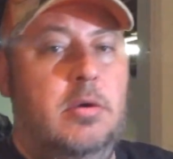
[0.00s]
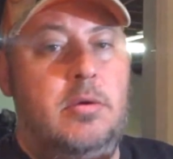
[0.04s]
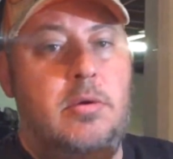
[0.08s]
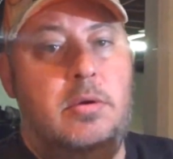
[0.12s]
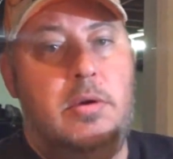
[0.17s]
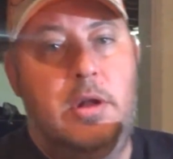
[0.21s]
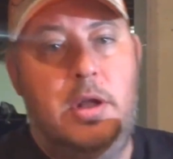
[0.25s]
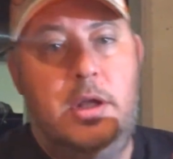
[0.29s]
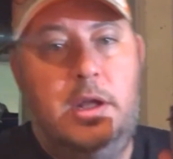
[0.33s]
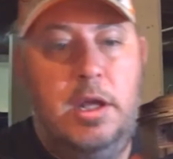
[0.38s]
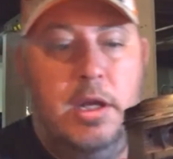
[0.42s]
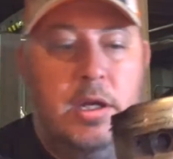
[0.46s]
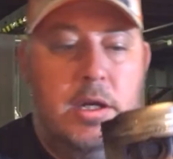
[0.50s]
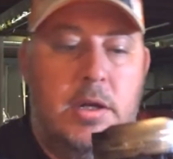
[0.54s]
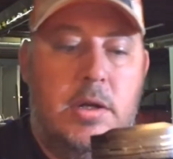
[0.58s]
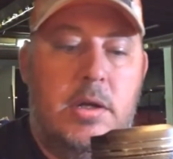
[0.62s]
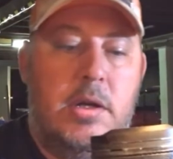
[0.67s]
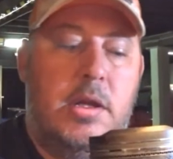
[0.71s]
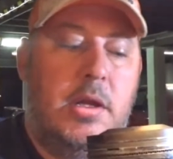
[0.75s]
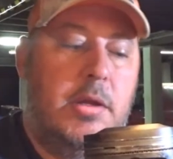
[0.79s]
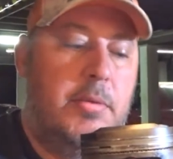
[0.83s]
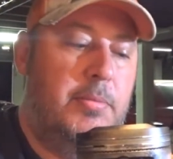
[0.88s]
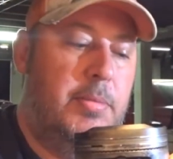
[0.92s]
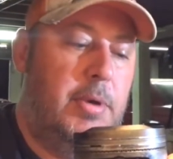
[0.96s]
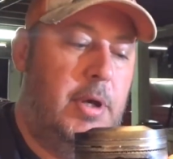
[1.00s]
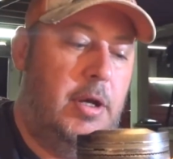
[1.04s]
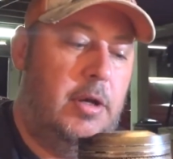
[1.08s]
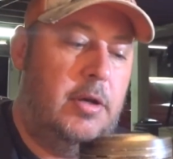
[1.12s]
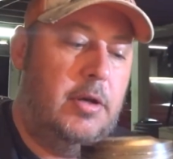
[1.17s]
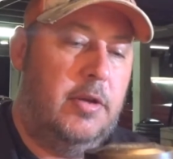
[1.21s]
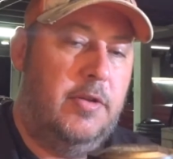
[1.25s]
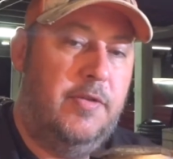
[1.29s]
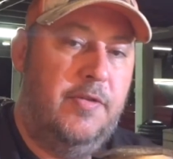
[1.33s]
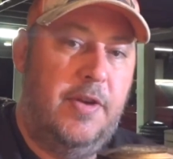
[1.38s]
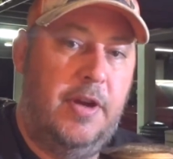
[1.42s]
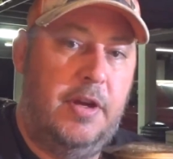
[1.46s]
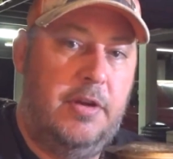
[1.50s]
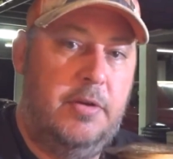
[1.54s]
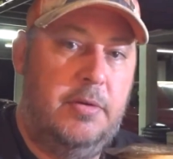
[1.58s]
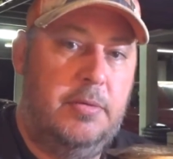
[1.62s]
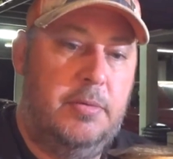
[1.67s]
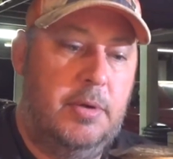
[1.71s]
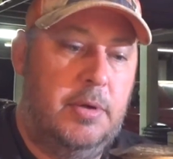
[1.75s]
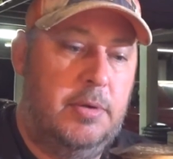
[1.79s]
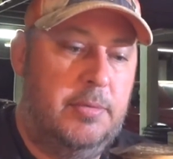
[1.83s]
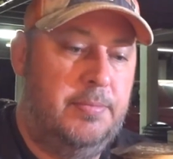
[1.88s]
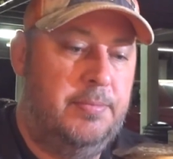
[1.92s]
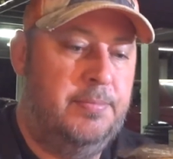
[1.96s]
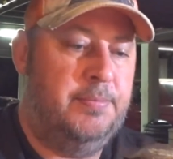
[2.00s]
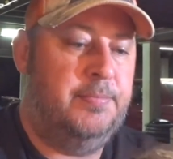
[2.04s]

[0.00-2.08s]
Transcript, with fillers: what I can do is compare it to the factory one